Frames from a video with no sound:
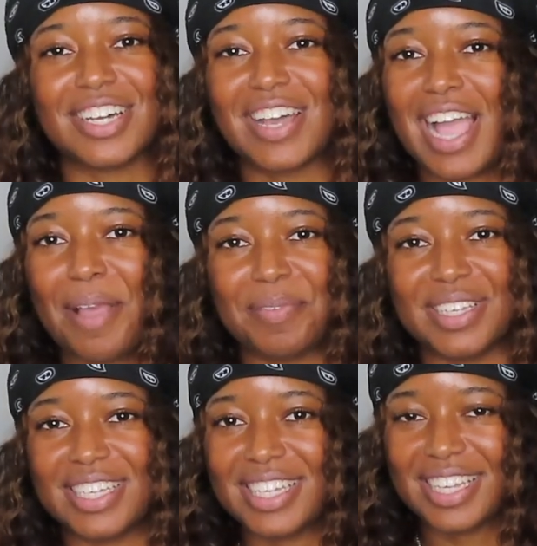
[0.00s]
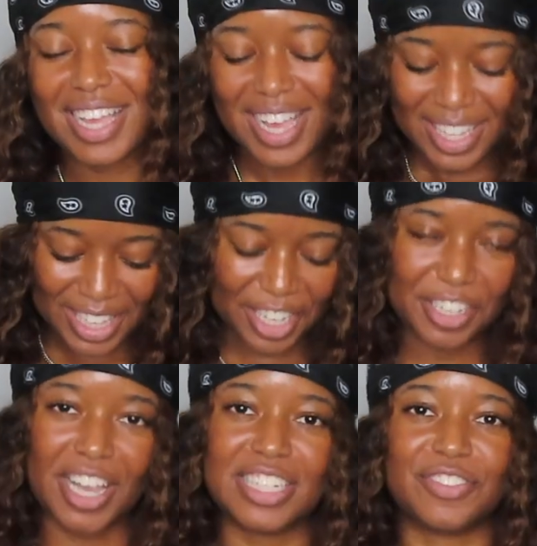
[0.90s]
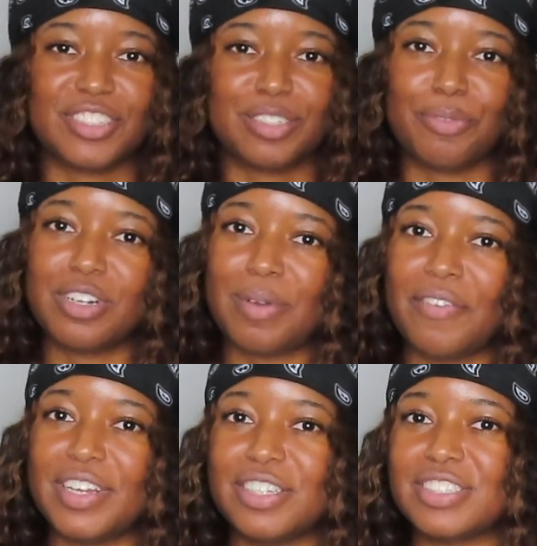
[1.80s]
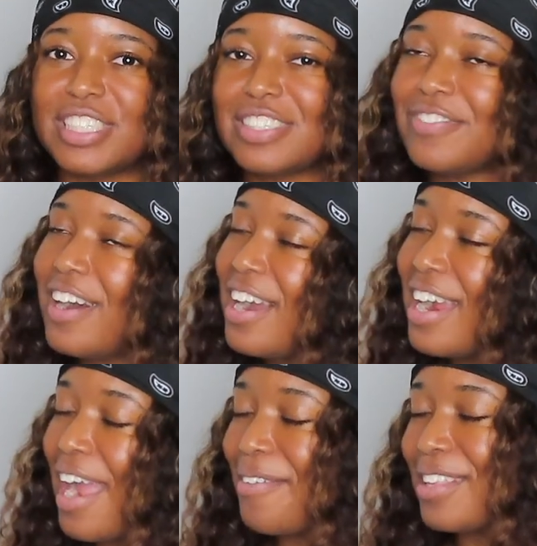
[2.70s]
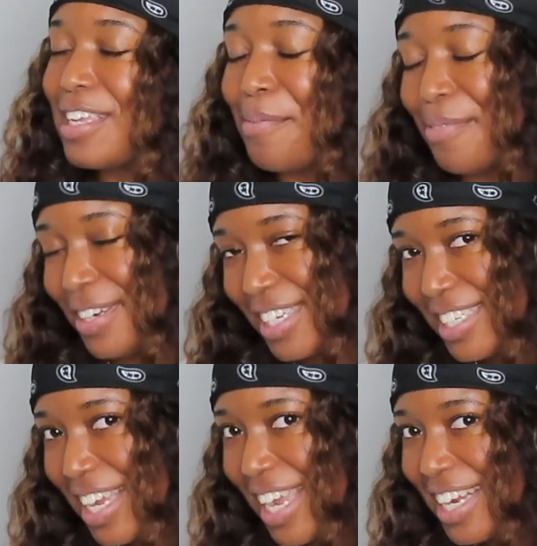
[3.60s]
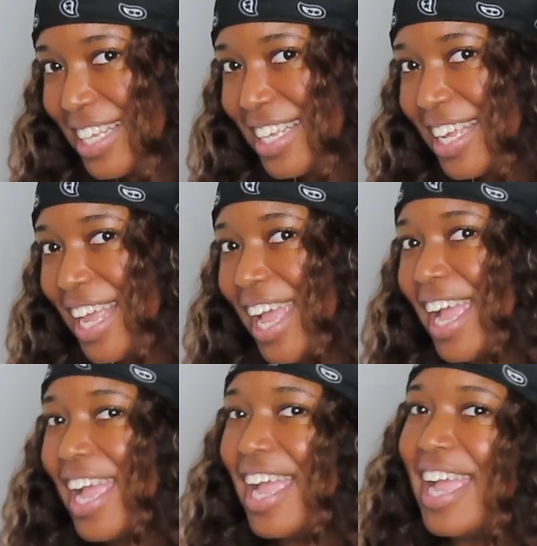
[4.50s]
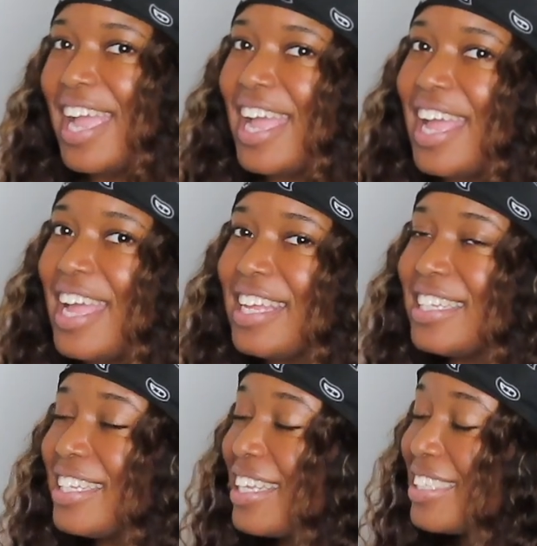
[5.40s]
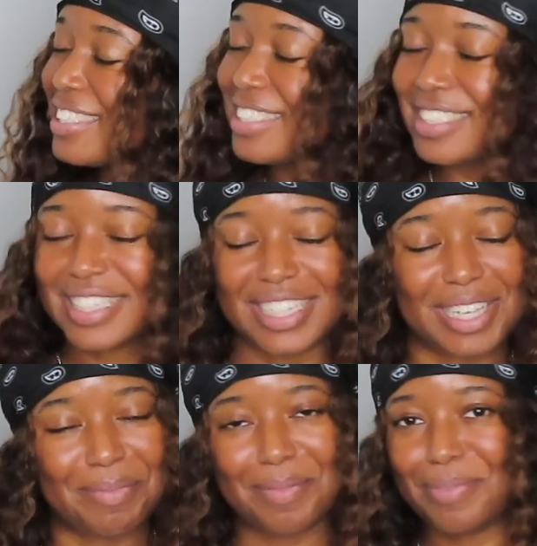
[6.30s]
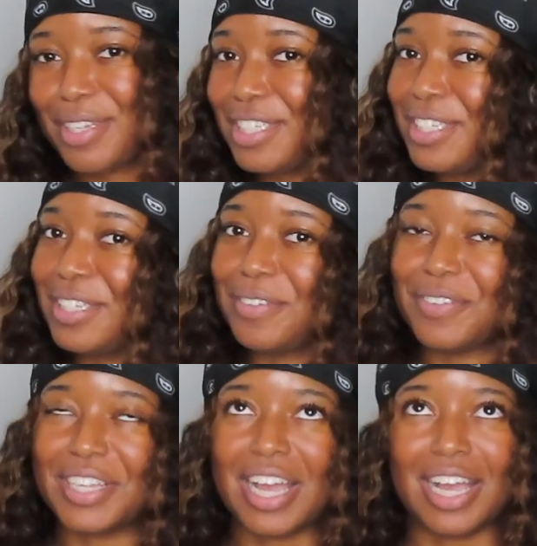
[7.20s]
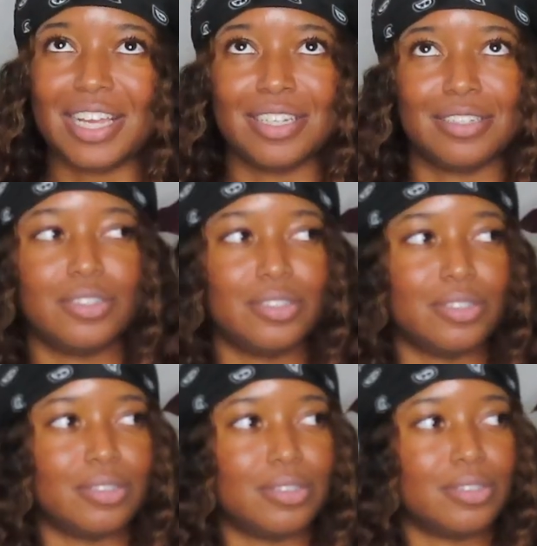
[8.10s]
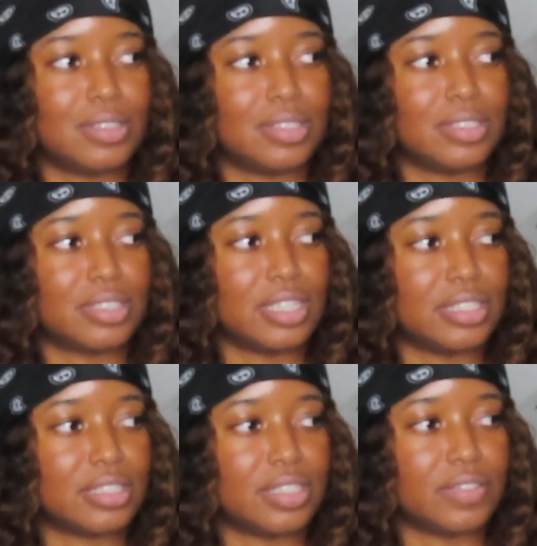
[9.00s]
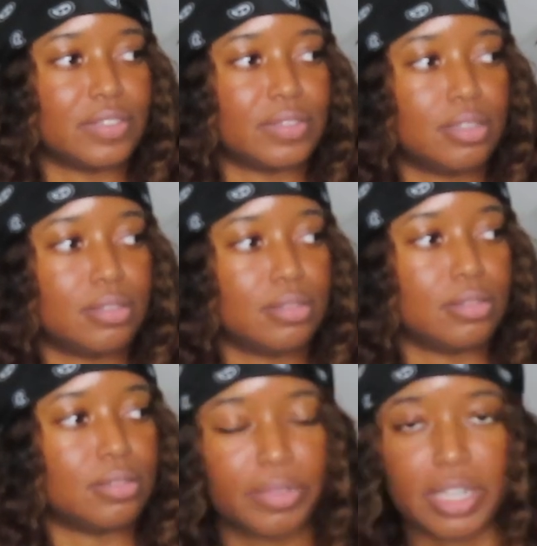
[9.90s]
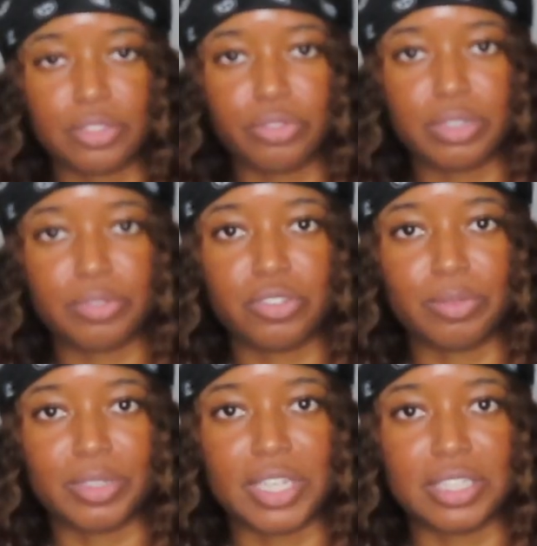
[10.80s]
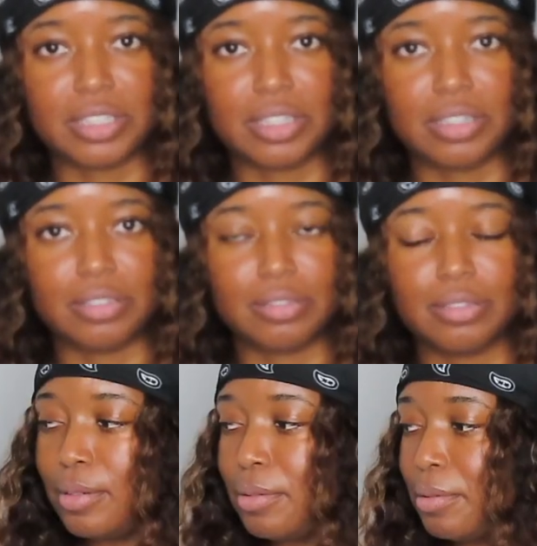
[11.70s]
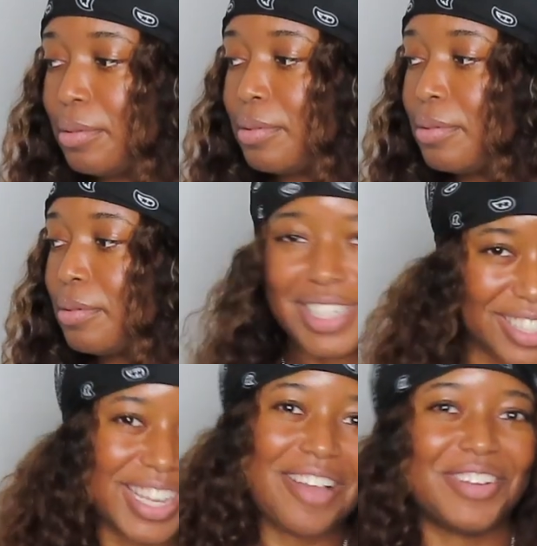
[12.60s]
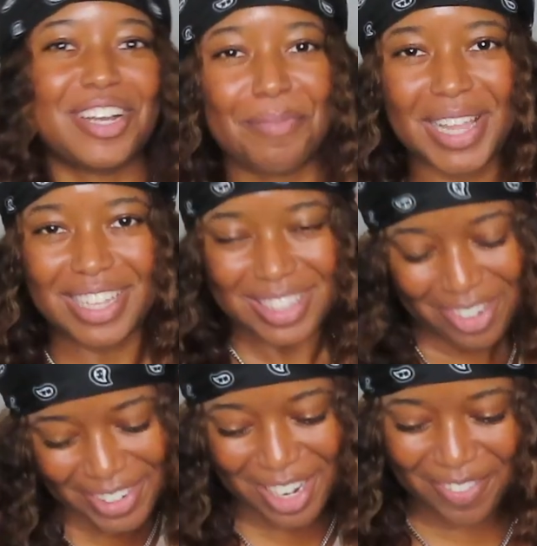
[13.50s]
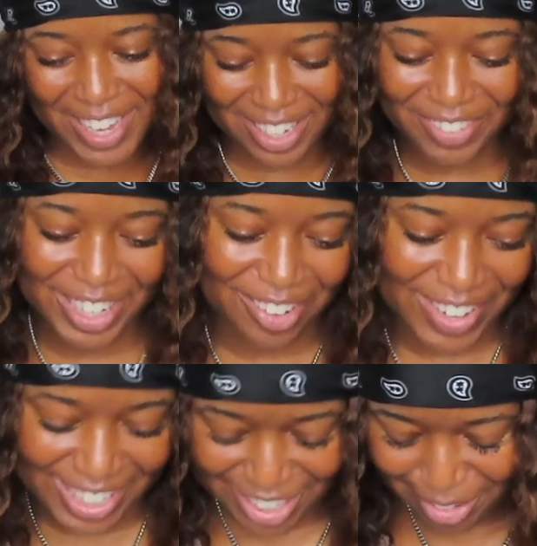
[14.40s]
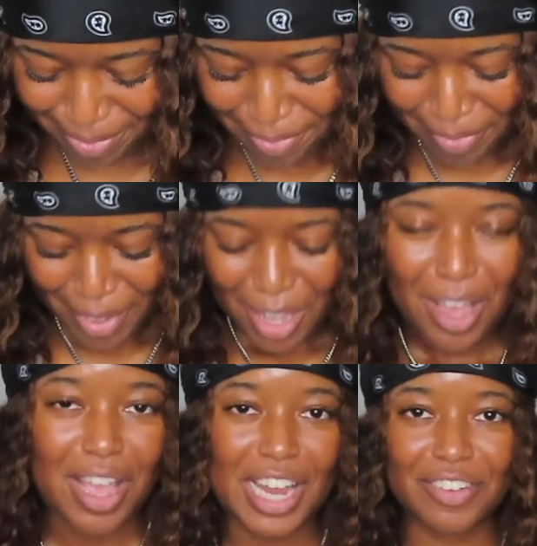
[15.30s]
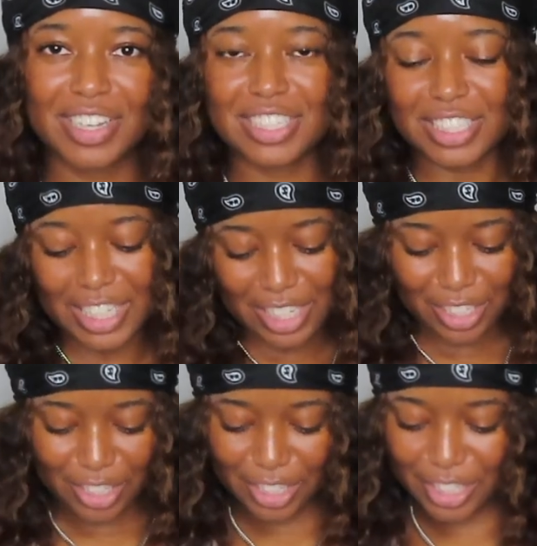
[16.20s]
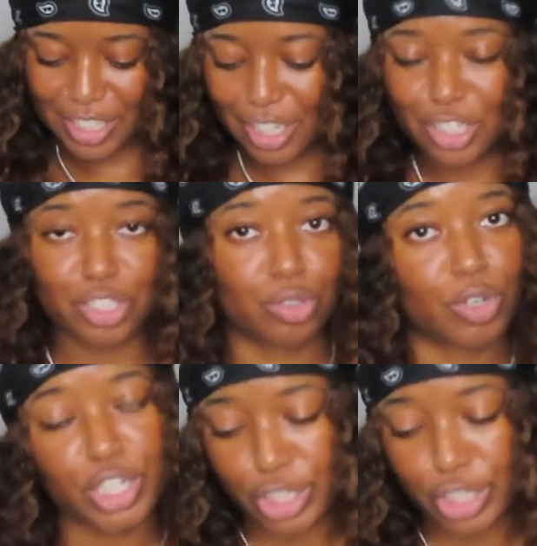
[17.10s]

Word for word: so happy. Thank you guys for supporting my videos this far. I really appreciate it. And let's just keep it pushing. We got, ooh, what is day seven? Ooh, we got twenty-three more days to go. Ooh. That's okay. We're gonna make it though. We're gonna make it. We're gonna make it. Anyways, let's get into this story